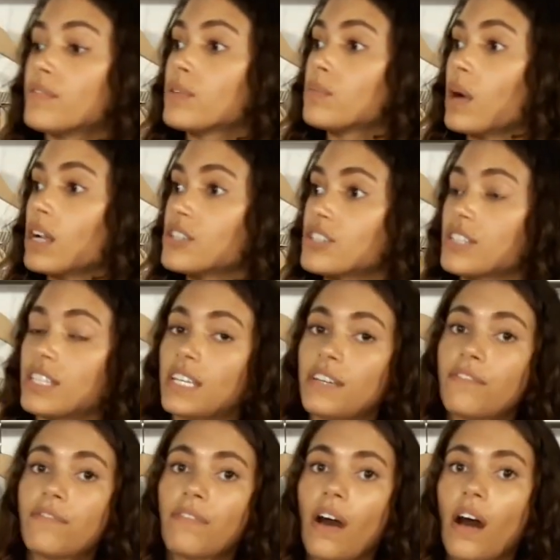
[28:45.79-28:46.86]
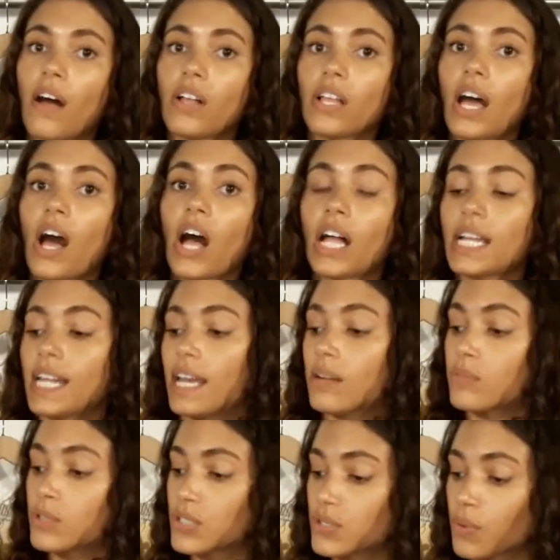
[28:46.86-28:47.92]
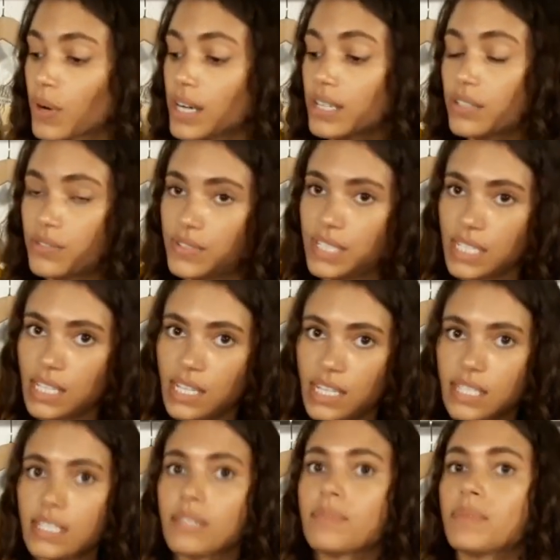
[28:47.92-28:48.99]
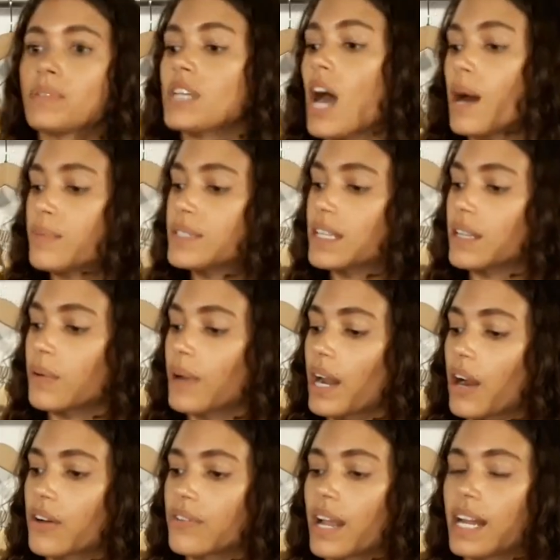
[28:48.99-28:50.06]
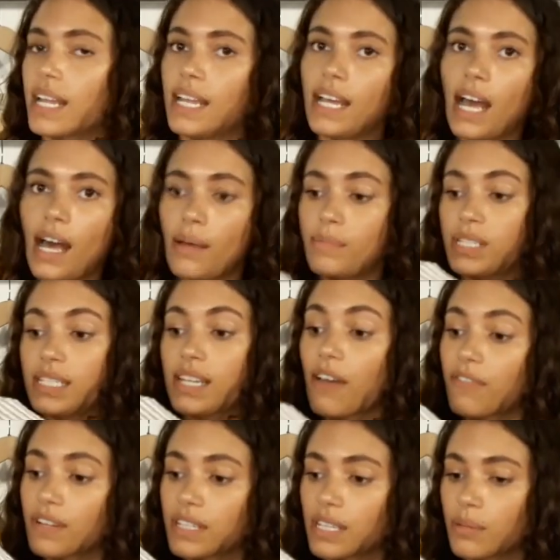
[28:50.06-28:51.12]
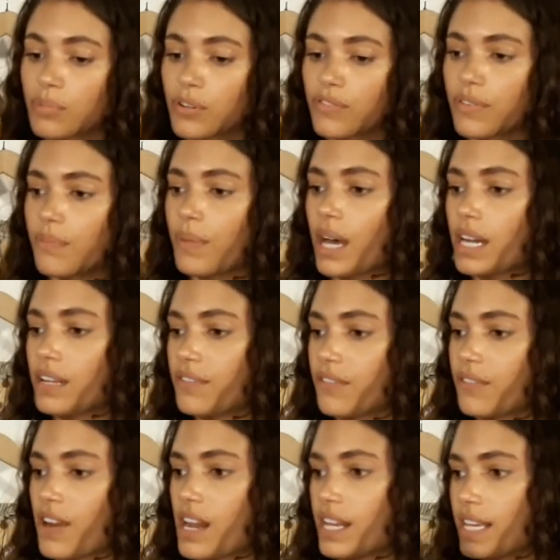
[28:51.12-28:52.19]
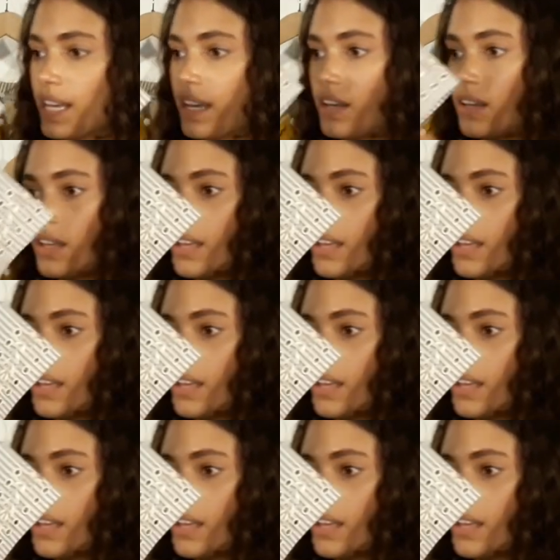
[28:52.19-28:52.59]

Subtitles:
you watched the Fall Holiday and Resort, you've seen this top silhouette already. It's definitely a proven body for Ranna Gill.